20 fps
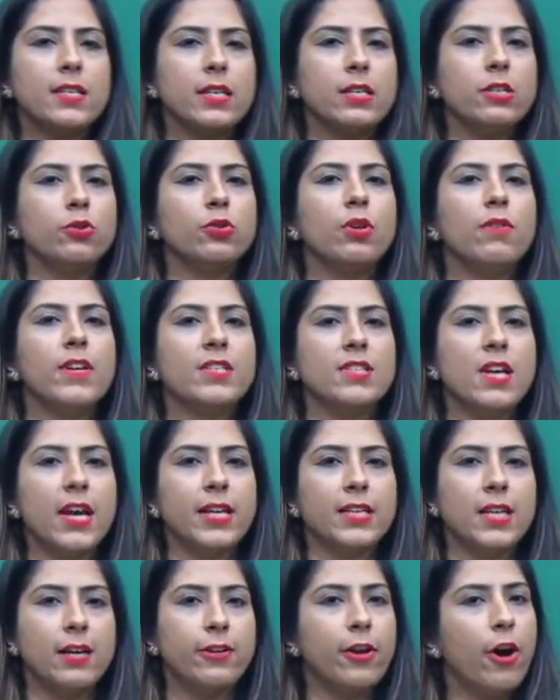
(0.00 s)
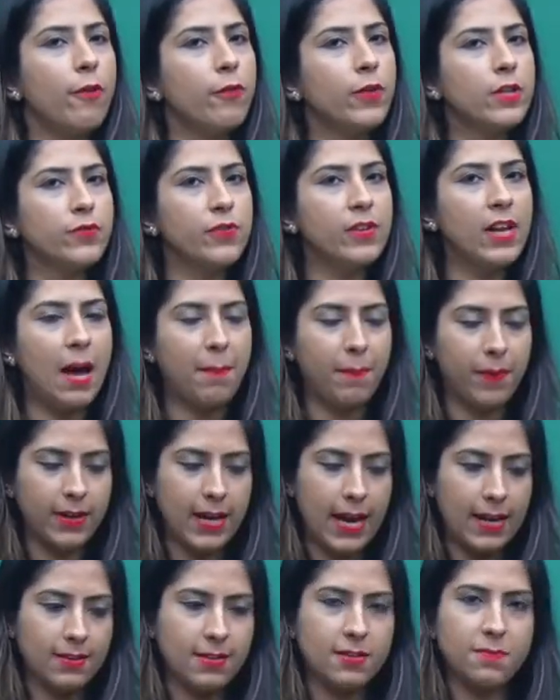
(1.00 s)
into the vagina, now what will happen
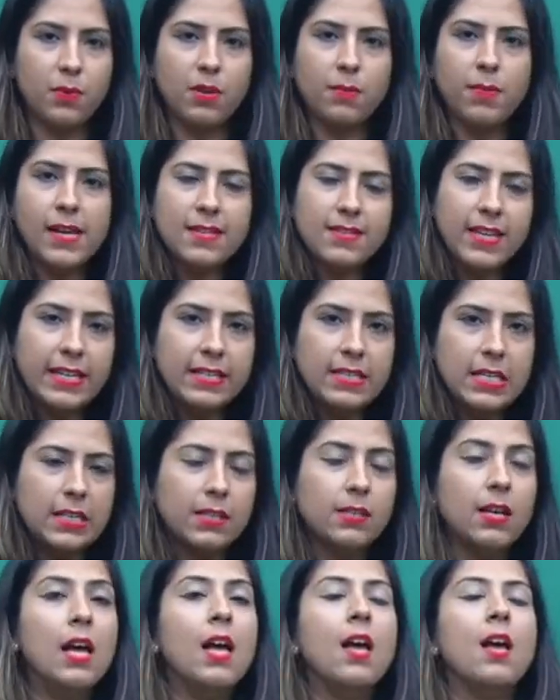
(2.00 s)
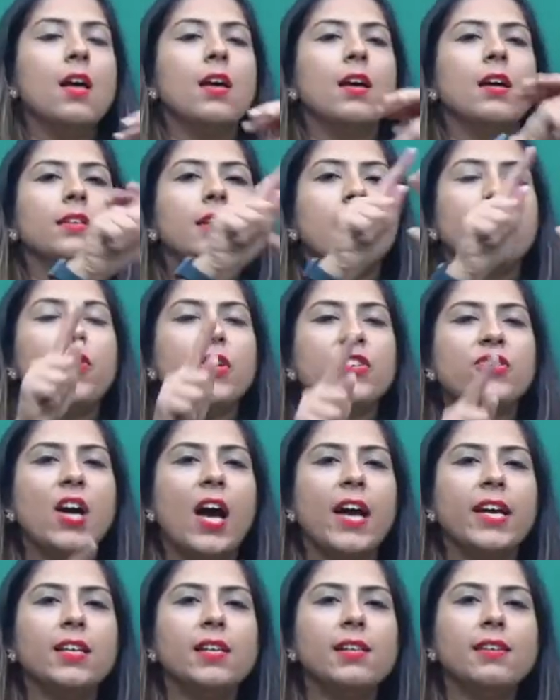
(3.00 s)
as the sperm has entered, the
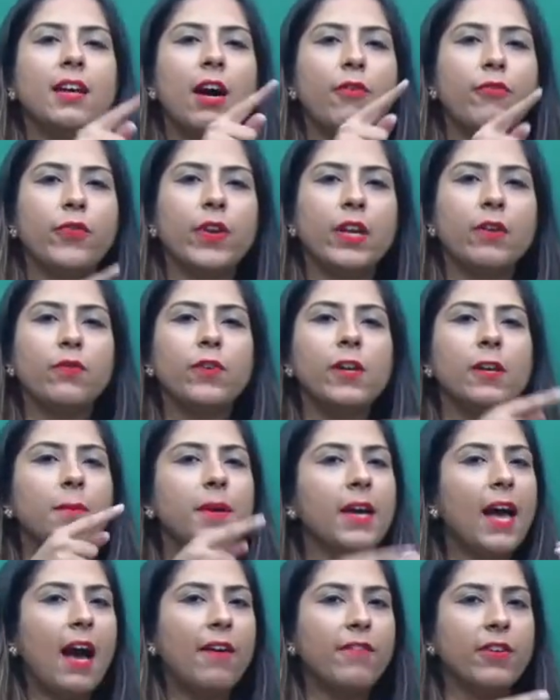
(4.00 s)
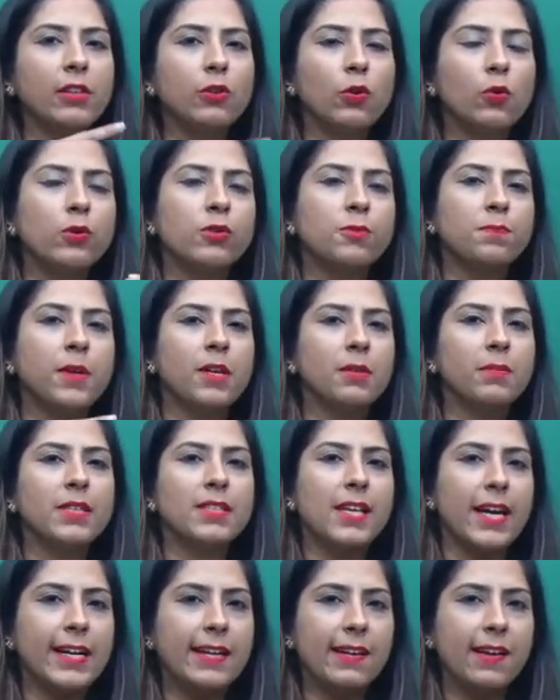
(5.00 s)
vaginal covering will be having those
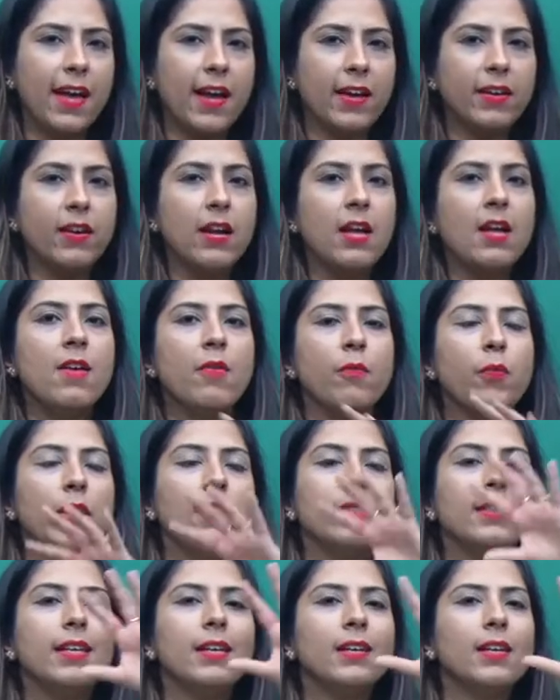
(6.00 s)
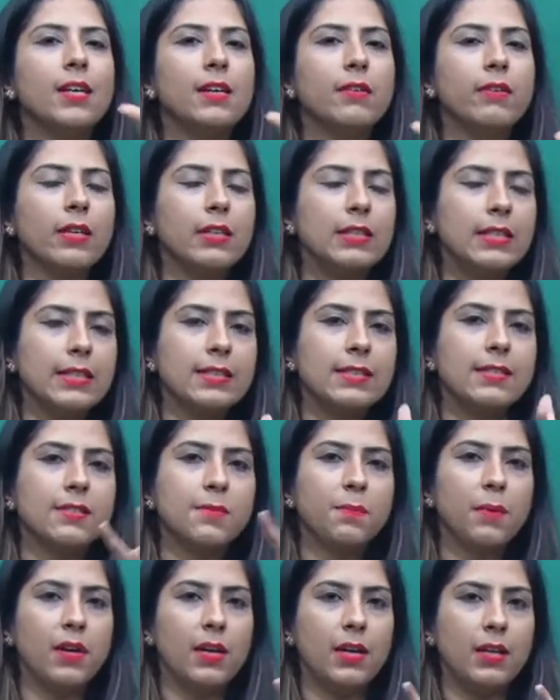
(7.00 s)
spermicide layer. When
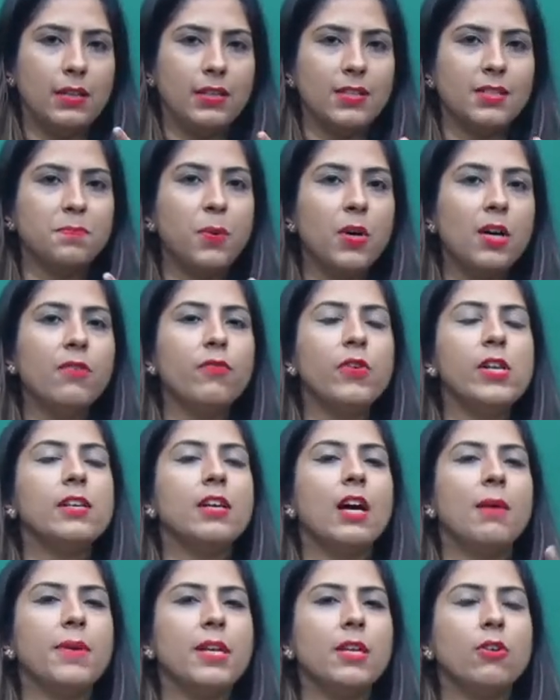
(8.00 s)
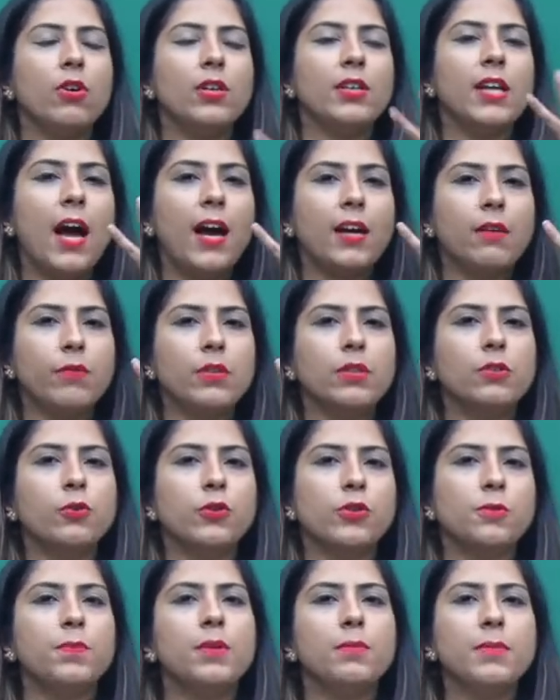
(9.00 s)
the sperm will come in contact with
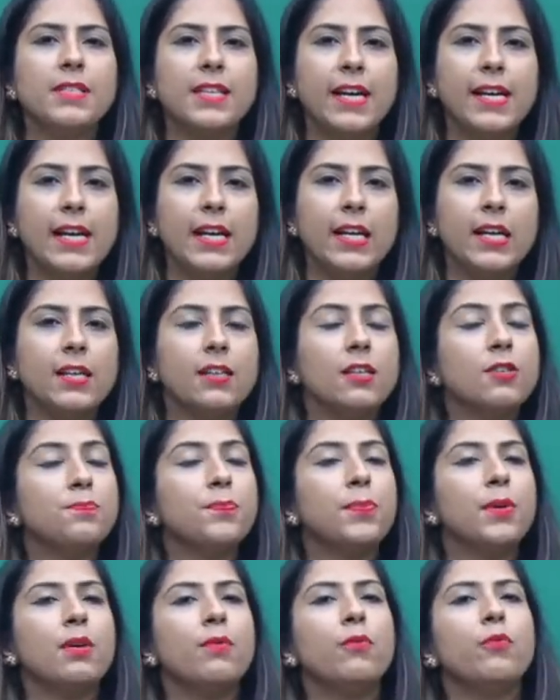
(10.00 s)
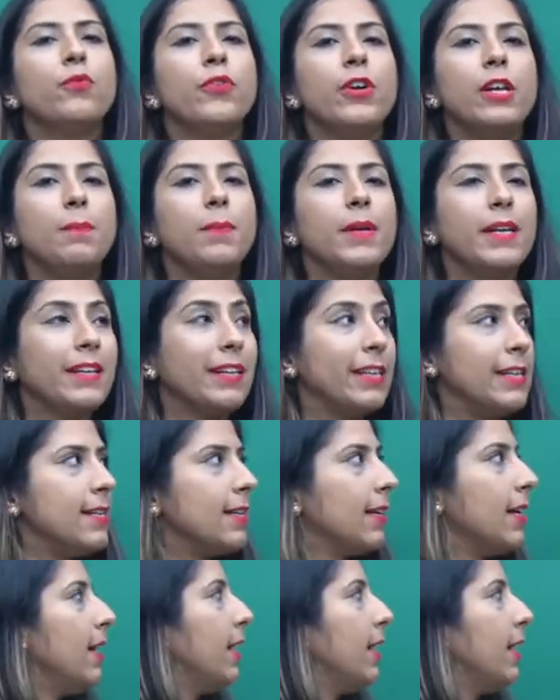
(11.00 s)
those spermicide layer, the sperm will be killed,